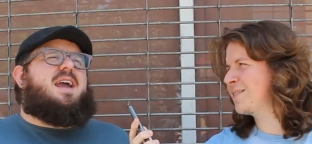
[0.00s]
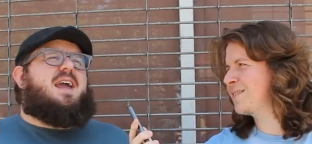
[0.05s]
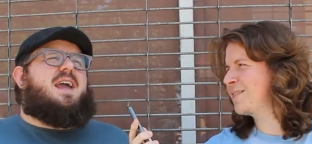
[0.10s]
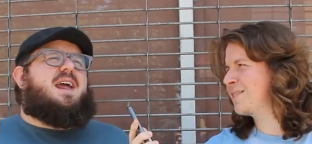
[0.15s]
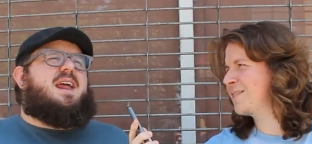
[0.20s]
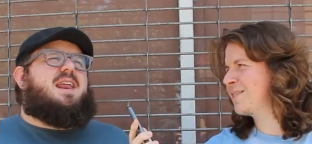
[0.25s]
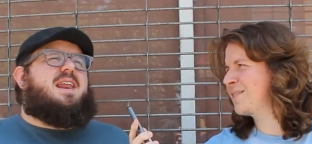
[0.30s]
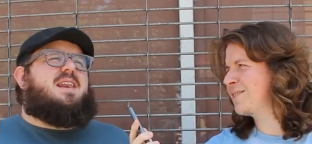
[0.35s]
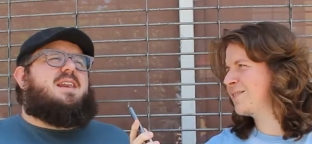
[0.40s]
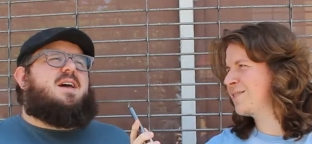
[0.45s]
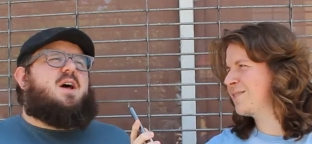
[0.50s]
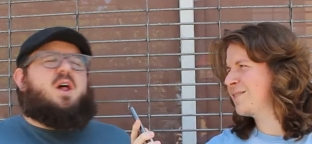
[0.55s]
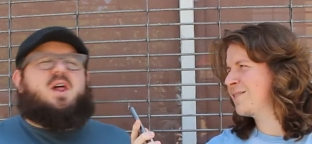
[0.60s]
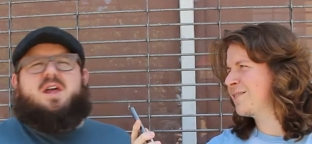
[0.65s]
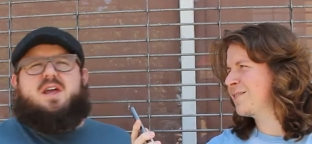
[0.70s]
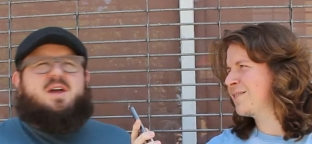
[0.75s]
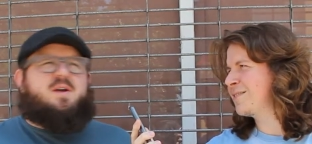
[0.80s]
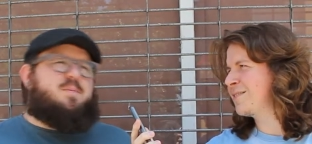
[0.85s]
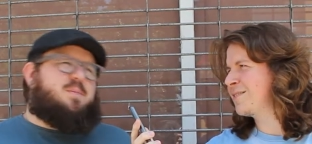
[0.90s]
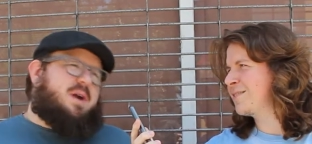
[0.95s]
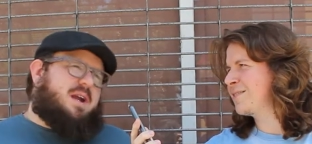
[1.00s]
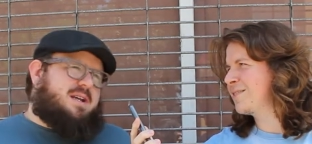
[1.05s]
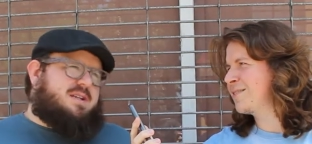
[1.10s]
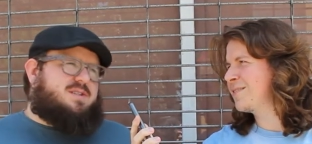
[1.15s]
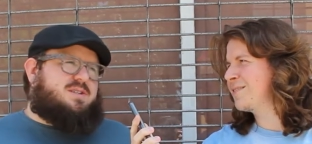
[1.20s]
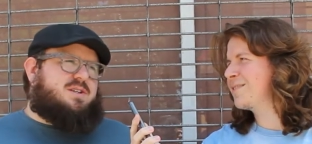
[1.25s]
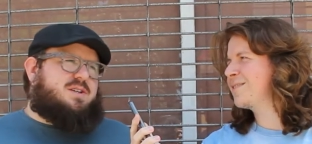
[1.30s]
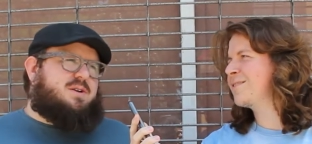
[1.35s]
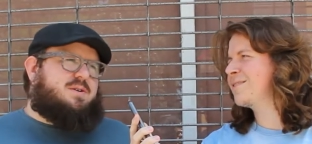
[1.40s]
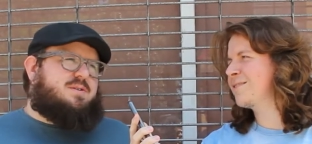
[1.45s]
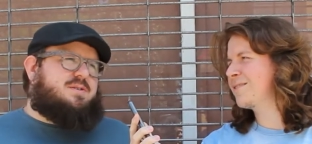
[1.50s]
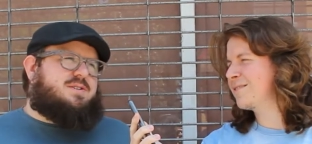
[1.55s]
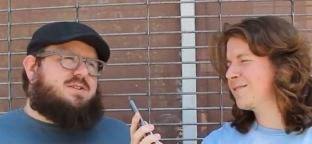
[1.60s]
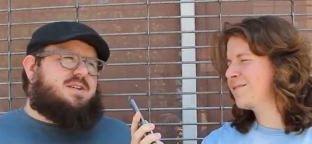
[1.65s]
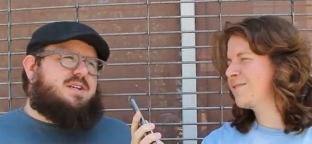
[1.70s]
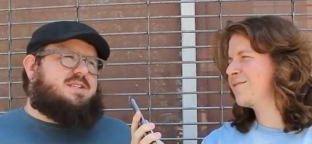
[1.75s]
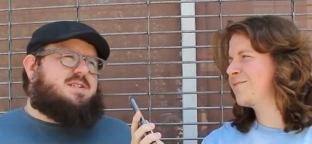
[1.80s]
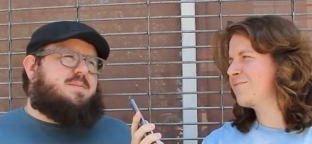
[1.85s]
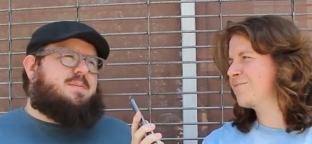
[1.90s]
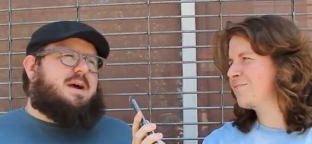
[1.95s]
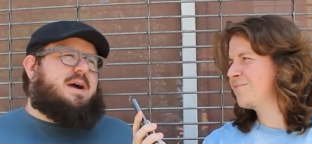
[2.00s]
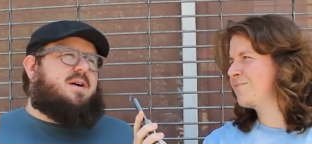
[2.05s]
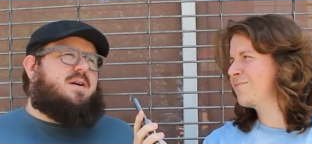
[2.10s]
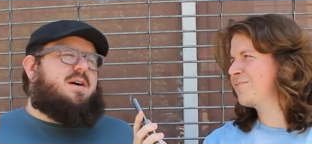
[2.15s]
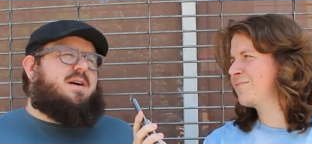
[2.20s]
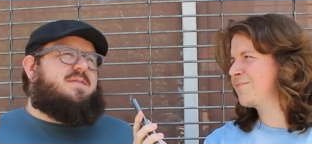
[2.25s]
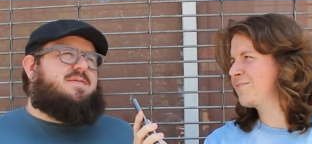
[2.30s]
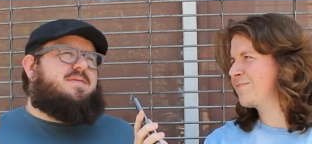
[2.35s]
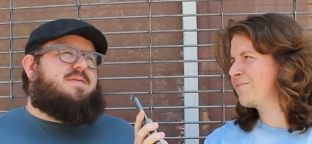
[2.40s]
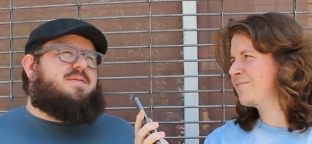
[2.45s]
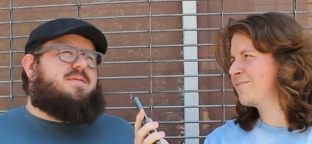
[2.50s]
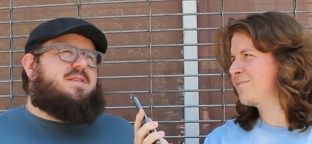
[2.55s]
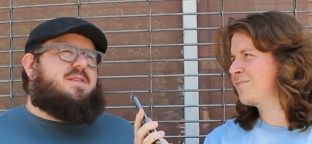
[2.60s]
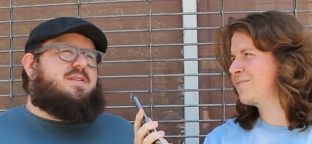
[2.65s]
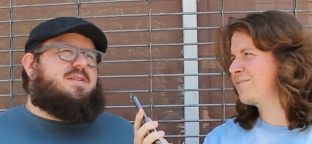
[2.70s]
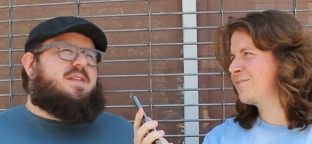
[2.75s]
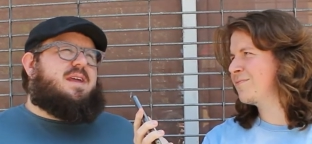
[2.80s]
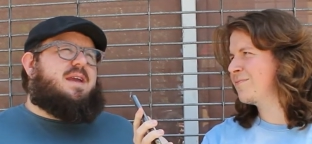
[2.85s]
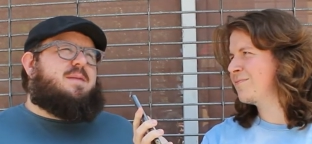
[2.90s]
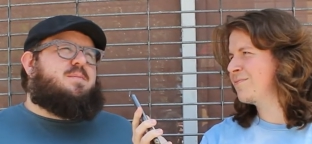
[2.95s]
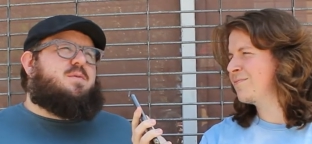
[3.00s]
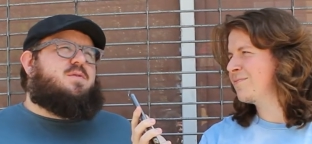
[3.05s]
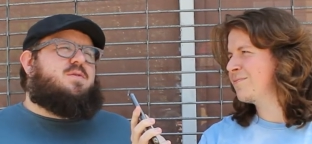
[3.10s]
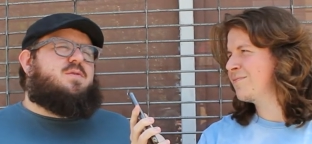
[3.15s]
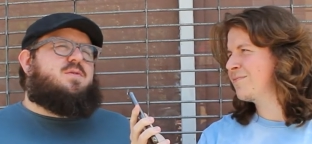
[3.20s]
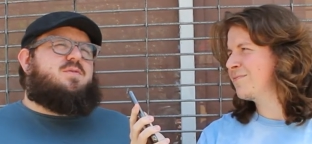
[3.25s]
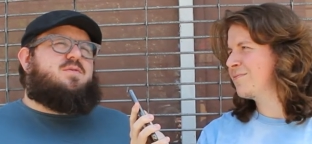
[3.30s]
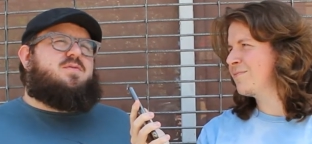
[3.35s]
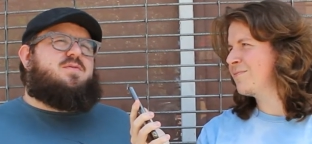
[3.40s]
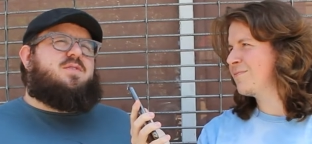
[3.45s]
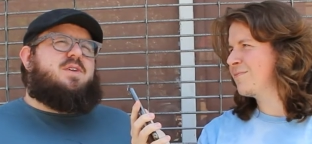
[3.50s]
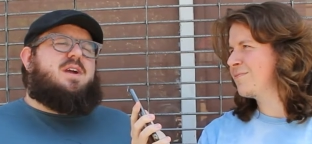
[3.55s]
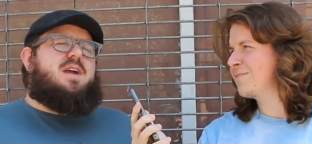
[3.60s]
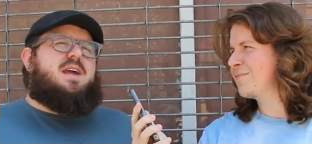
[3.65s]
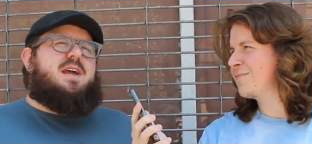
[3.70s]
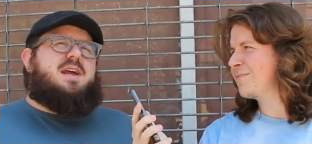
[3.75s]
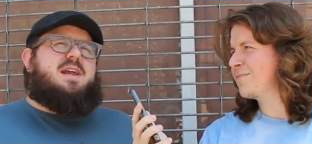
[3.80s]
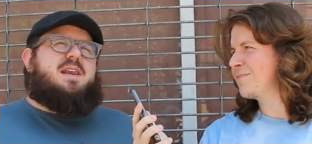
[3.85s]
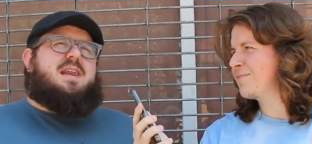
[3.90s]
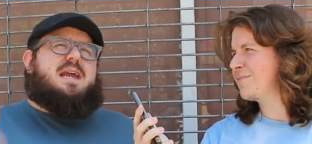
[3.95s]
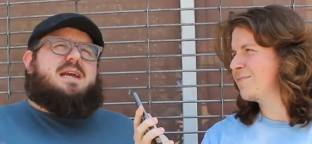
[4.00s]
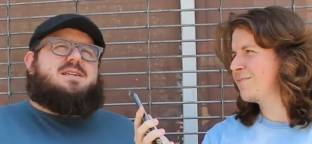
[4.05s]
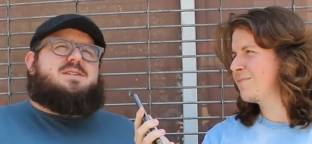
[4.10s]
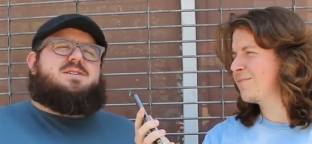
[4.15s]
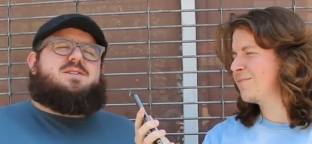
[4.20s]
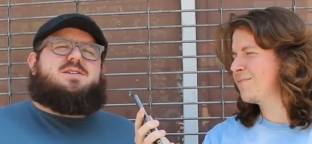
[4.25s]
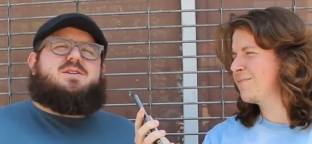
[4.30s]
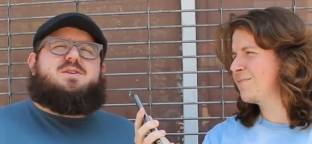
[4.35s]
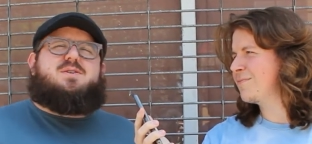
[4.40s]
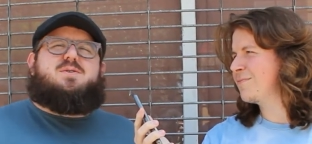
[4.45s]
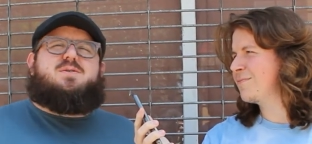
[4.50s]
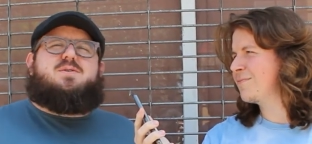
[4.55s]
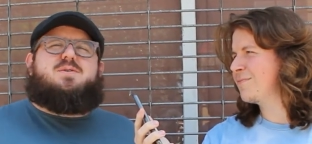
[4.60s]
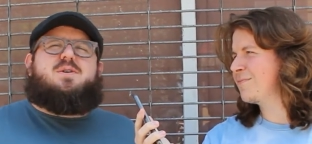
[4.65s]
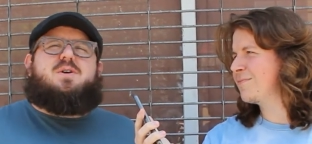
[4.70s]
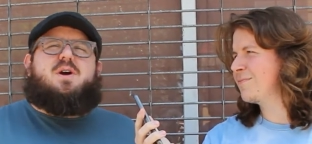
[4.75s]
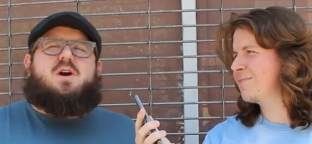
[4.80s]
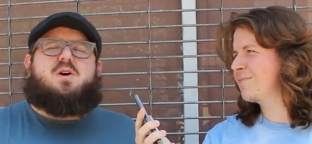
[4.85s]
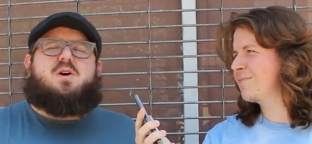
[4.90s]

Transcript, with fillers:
Speaker 1: and all hell breaks loose. It's about a, they move next to or